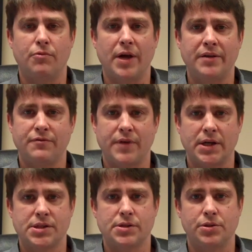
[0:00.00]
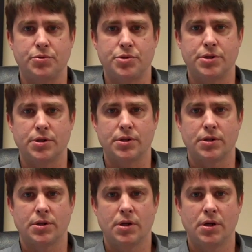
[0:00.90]
a Write Fax solution
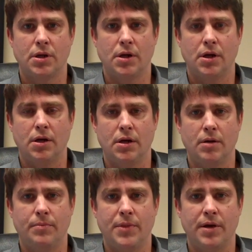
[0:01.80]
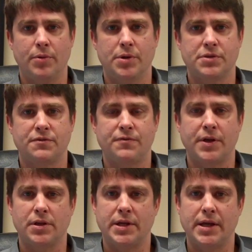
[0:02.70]
that was
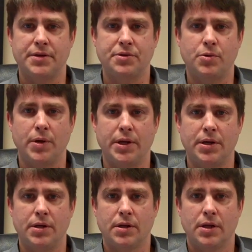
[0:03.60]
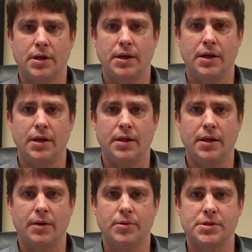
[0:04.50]
fairly antiquated,
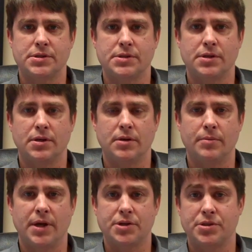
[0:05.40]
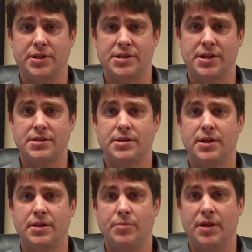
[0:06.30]
and that was actually
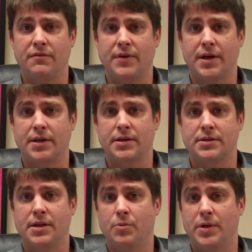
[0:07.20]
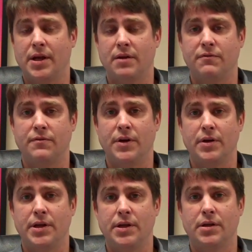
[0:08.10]
necessitated by the fact that we had a
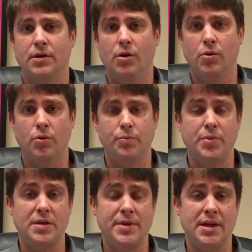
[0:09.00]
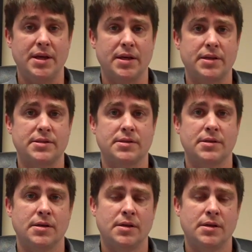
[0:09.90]
very old PBX.